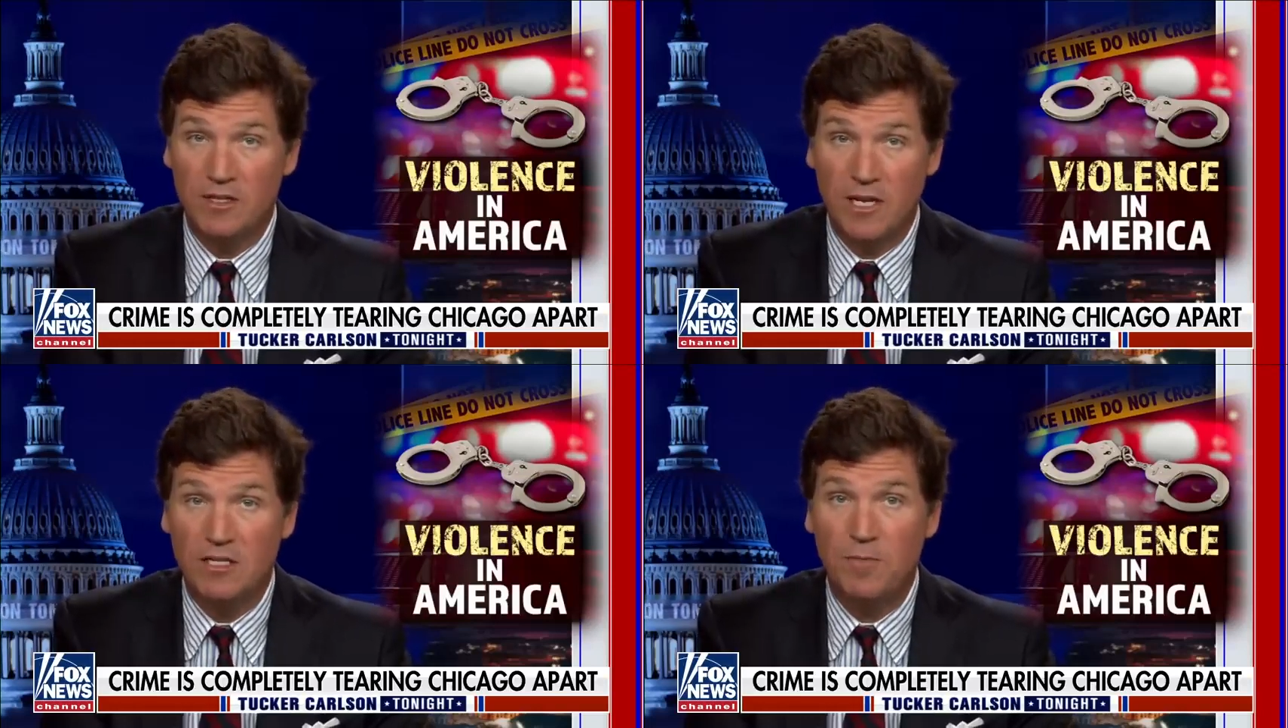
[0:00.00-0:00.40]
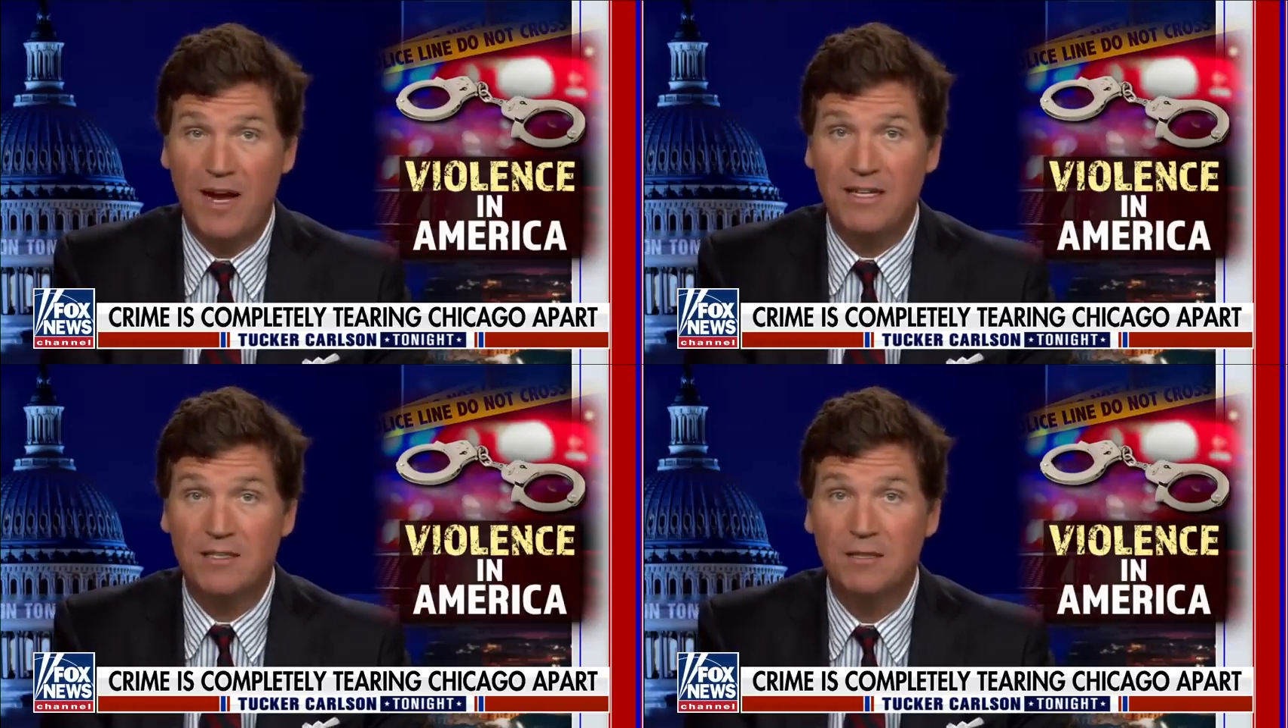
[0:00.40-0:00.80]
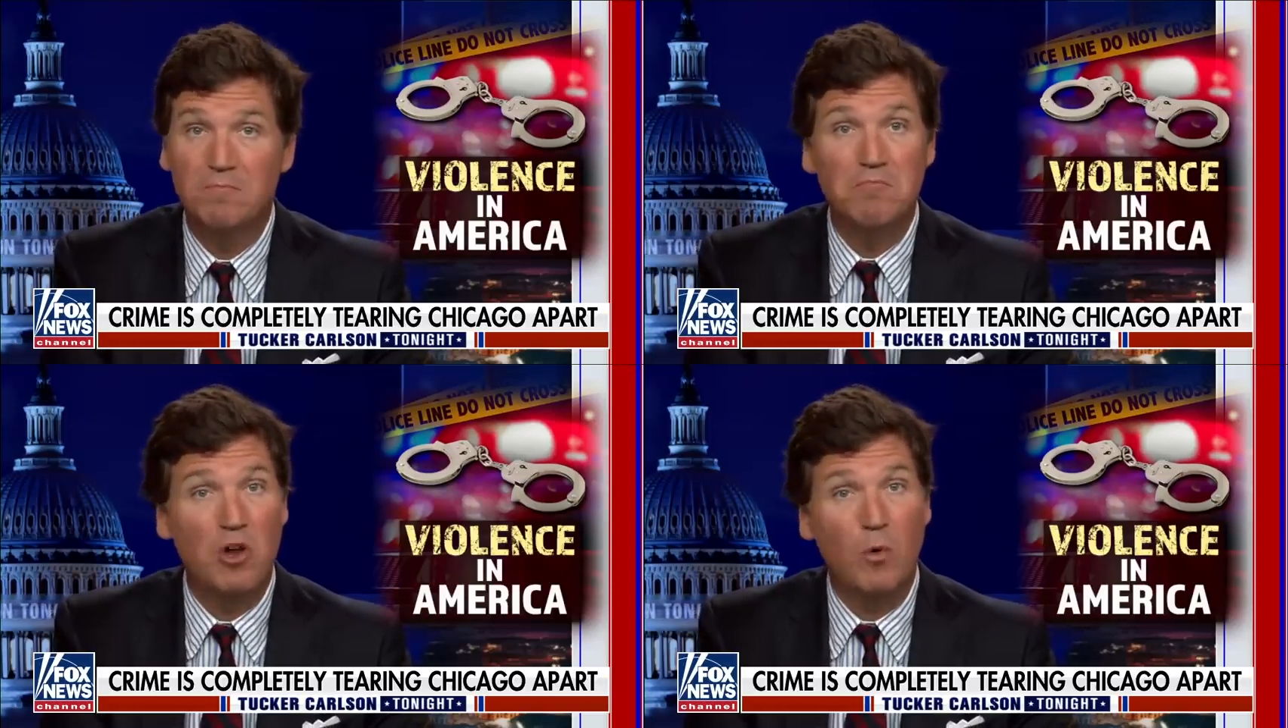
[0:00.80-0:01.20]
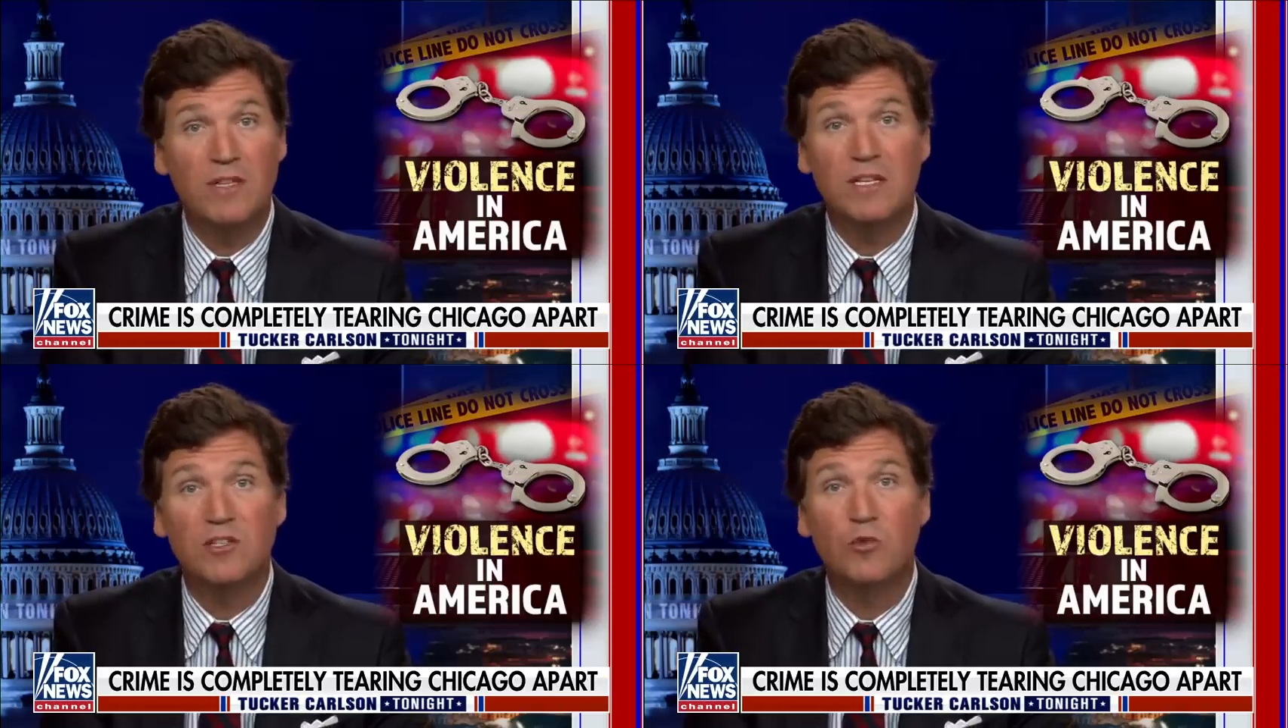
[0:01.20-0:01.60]
suspects, no
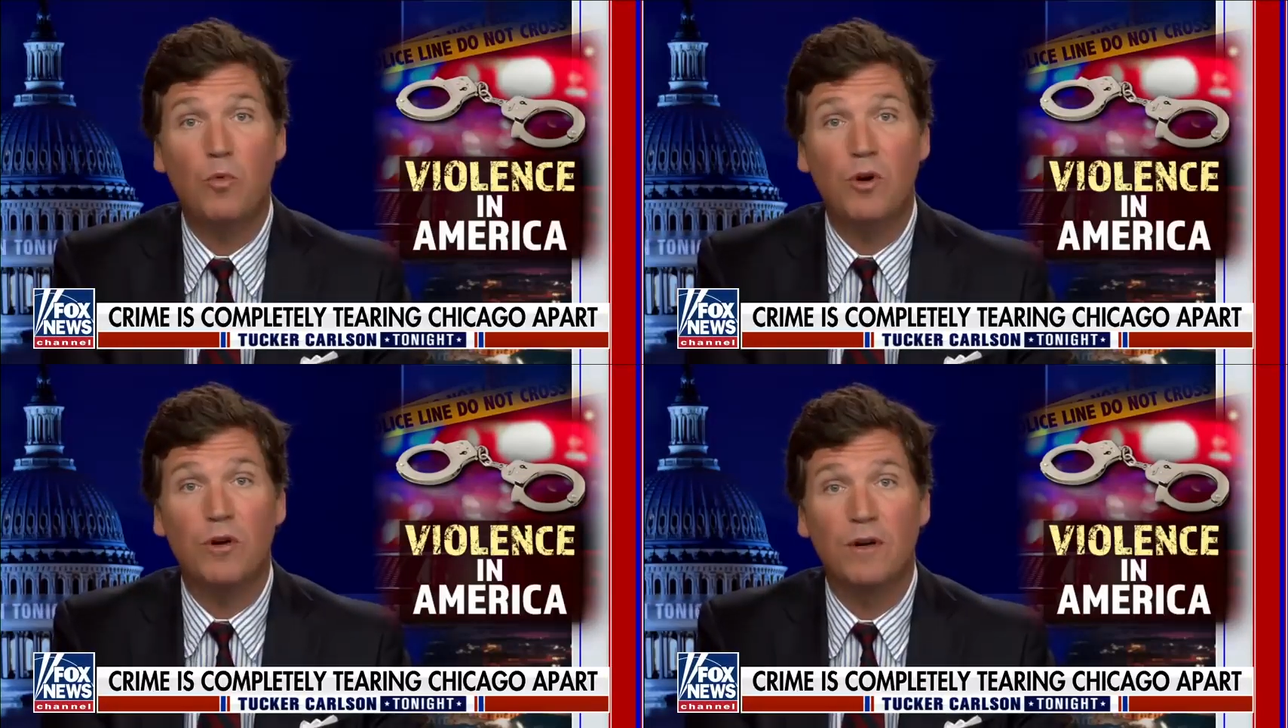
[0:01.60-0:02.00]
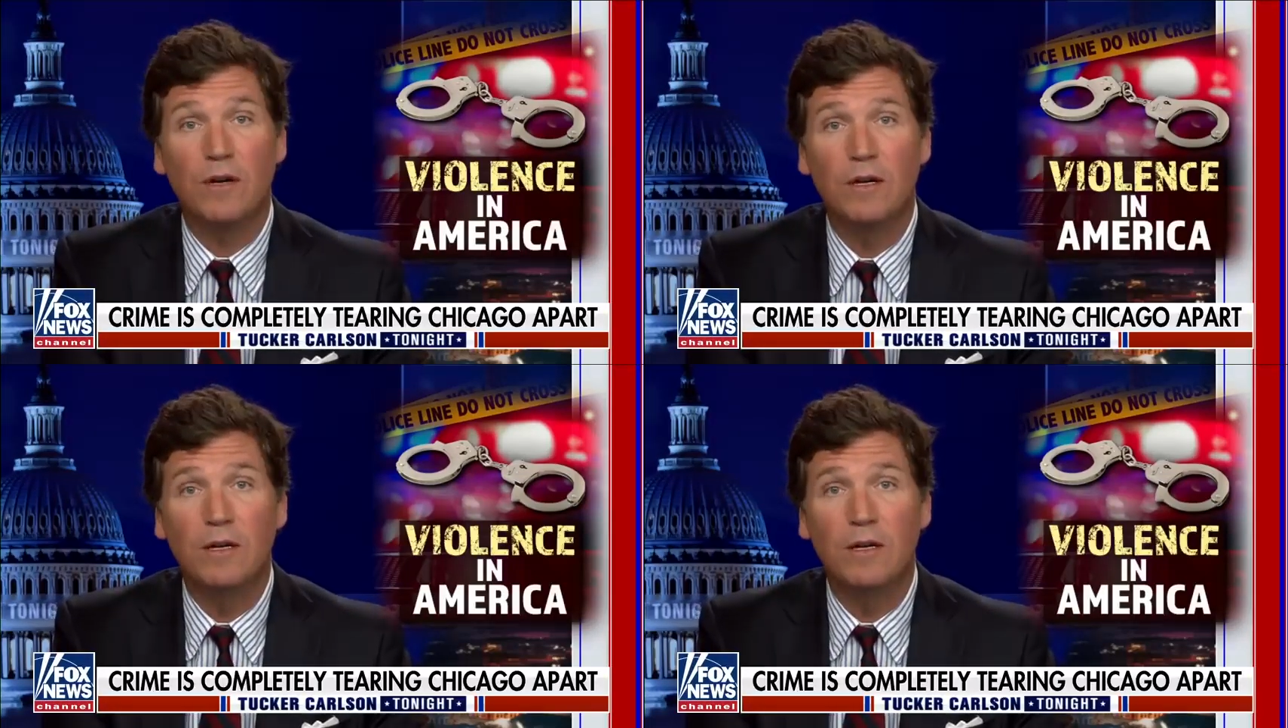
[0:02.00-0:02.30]
one says a word.